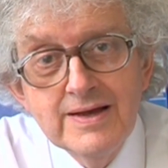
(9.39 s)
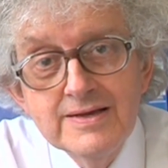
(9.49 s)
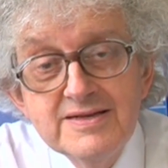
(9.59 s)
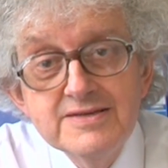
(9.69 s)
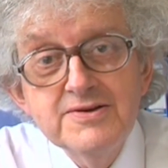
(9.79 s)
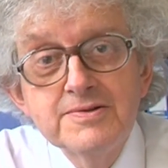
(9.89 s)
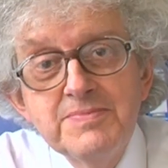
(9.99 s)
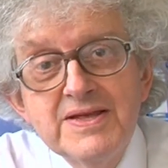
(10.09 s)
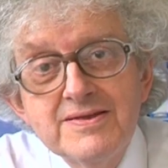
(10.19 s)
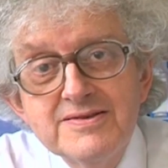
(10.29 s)
And he told
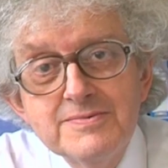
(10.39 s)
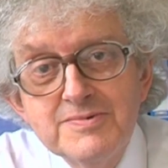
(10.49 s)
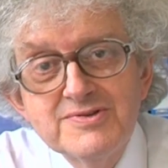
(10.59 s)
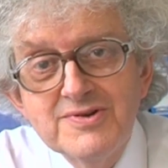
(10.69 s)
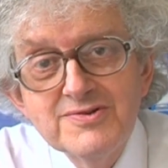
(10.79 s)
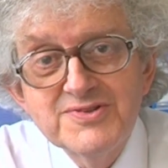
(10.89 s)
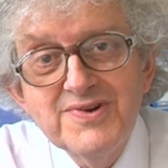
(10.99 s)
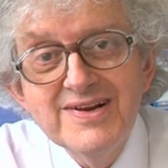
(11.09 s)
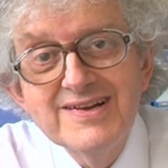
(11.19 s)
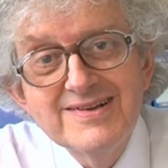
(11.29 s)
me that it was
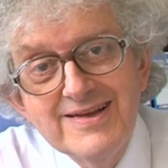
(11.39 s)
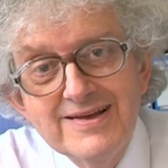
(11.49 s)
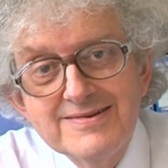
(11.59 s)
Australia Day